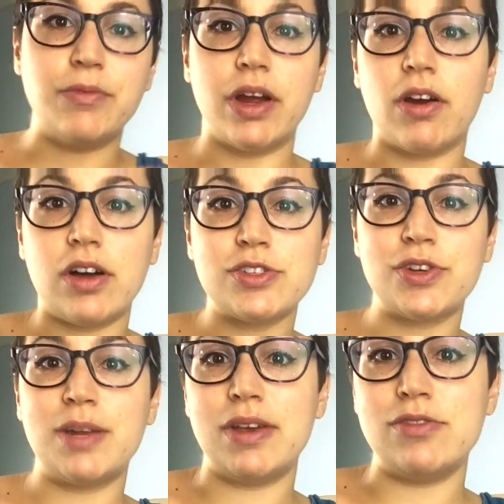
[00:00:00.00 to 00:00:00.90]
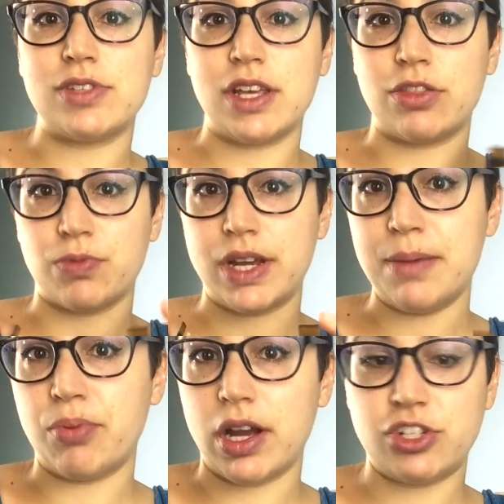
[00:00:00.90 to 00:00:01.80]
And we are also going to be using
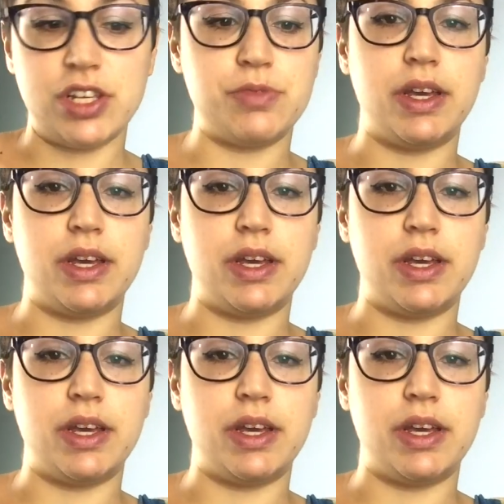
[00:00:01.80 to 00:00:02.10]
three brushes.